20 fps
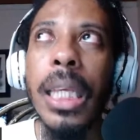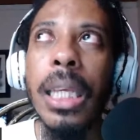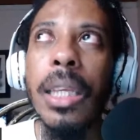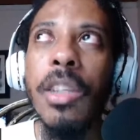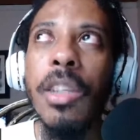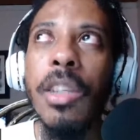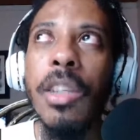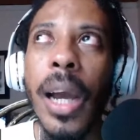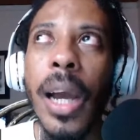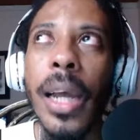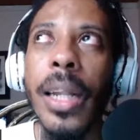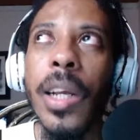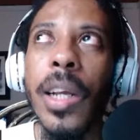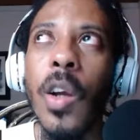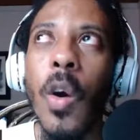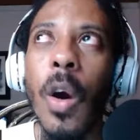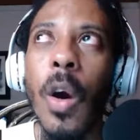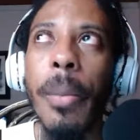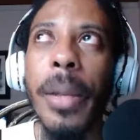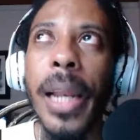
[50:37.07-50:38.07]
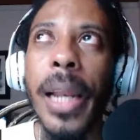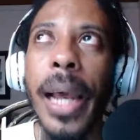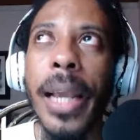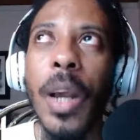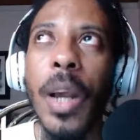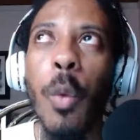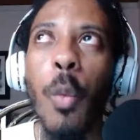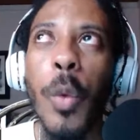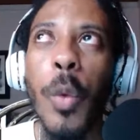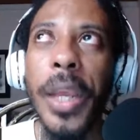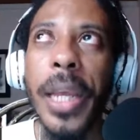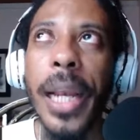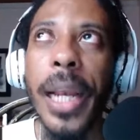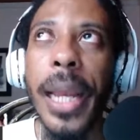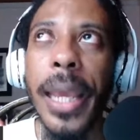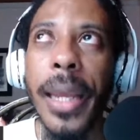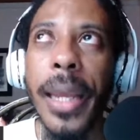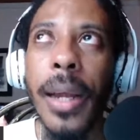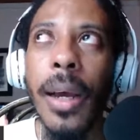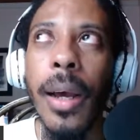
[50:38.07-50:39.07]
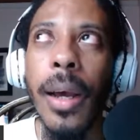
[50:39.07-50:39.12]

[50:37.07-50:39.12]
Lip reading: tried to call me like a week later